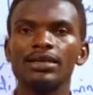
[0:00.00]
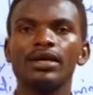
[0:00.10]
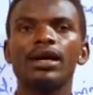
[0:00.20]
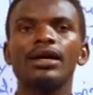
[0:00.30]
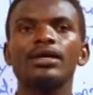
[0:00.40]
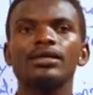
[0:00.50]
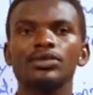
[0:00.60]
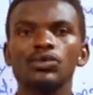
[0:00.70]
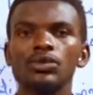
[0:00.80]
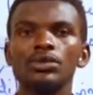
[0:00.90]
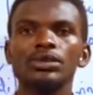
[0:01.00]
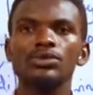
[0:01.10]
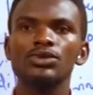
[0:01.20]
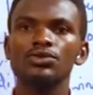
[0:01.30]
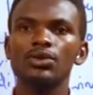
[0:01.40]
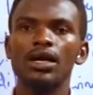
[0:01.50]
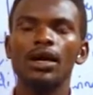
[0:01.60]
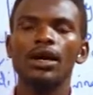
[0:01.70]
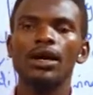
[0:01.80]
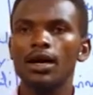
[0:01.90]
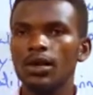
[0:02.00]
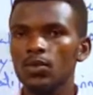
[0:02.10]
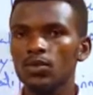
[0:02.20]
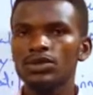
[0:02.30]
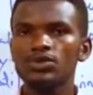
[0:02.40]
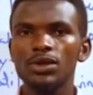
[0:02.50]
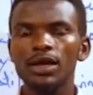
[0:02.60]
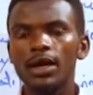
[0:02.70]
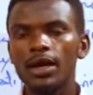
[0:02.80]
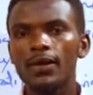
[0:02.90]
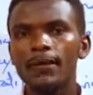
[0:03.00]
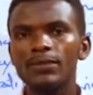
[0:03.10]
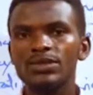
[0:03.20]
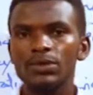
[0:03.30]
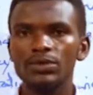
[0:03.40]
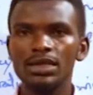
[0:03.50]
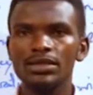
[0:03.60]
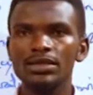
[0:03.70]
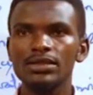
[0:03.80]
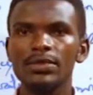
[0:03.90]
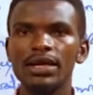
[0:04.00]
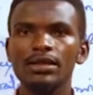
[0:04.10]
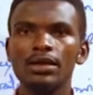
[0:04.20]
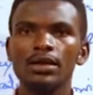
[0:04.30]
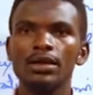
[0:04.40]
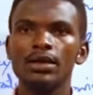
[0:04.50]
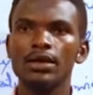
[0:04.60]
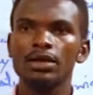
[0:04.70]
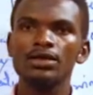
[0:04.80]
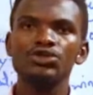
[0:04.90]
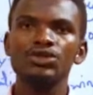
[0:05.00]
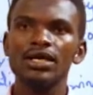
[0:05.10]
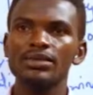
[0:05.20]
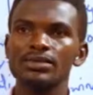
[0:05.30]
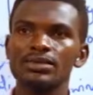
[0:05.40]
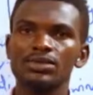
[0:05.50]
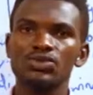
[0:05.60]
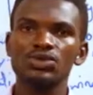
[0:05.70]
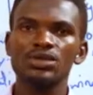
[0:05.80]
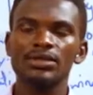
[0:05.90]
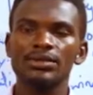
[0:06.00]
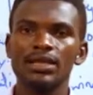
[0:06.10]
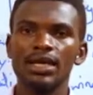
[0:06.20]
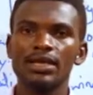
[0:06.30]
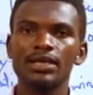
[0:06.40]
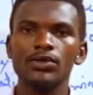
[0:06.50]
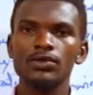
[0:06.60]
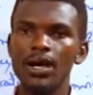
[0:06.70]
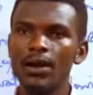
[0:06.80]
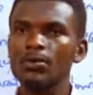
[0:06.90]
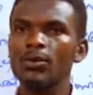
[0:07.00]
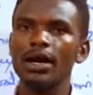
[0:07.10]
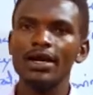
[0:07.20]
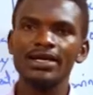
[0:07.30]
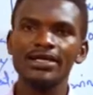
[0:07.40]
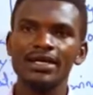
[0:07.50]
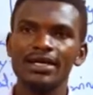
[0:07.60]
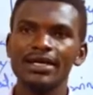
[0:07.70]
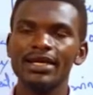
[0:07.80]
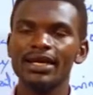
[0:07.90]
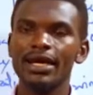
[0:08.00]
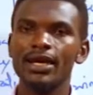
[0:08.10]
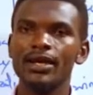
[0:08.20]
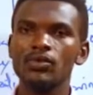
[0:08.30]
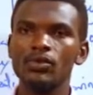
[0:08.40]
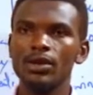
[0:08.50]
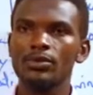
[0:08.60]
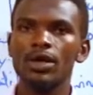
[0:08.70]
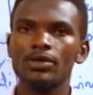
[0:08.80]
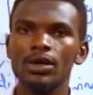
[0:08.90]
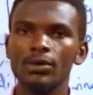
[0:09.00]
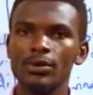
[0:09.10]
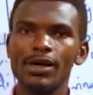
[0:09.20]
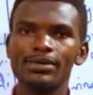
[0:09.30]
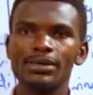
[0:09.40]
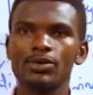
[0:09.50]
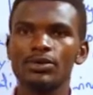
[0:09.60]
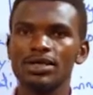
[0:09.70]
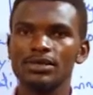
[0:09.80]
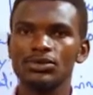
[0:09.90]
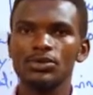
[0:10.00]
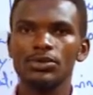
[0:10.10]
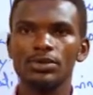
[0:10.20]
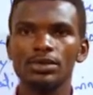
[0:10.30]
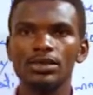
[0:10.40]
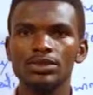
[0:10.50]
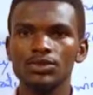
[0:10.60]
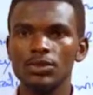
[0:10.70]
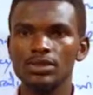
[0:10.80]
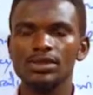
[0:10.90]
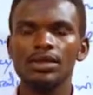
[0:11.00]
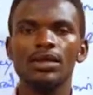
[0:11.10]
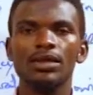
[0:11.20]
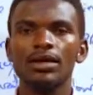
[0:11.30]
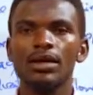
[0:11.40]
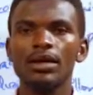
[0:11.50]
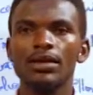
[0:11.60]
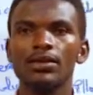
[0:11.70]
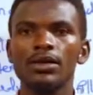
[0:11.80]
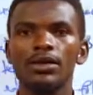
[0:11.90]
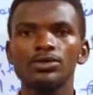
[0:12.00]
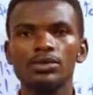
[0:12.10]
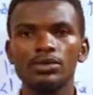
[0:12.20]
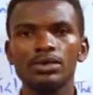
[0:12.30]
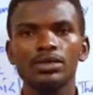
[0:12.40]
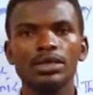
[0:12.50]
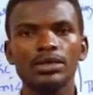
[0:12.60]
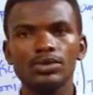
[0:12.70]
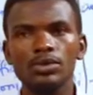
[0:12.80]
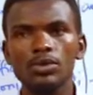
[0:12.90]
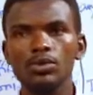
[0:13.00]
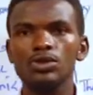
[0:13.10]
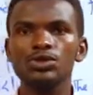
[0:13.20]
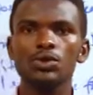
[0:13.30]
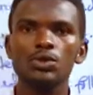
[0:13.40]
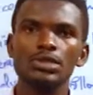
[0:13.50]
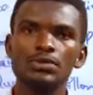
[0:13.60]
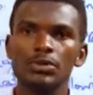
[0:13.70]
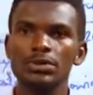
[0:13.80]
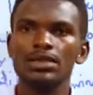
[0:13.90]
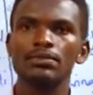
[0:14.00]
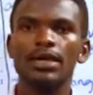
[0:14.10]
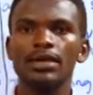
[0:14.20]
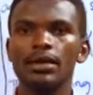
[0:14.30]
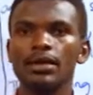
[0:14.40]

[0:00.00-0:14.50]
there are schools which were sponsored by the religious institutions, like Lugambwa in Kagera, Lugambwa Secondary School. This was the school which was sponsored by